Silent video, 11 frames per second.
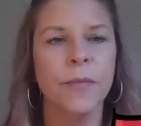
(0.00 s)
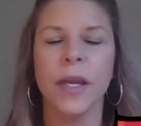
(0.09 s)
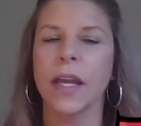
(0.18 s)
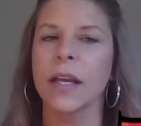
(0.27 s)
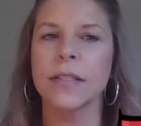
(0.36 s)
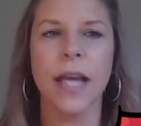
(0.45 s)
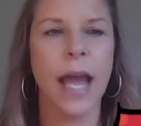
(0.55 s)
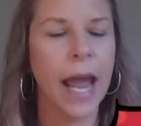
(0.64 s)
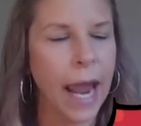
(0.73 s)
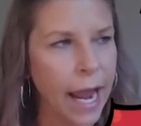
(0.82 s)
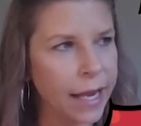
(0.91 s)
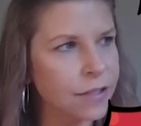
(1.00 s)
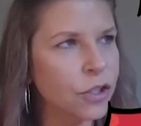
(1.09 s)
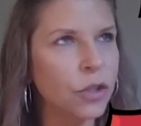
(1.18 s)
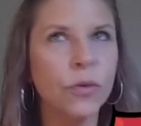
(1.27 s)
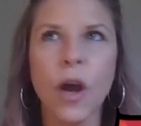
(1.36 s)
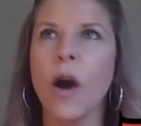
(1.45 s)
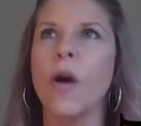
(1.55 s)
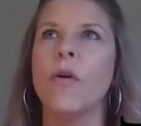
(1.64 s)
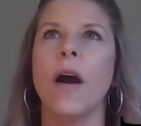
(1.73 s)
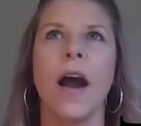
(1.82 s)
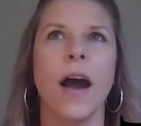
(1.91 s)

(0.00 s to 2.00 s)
Because as you know,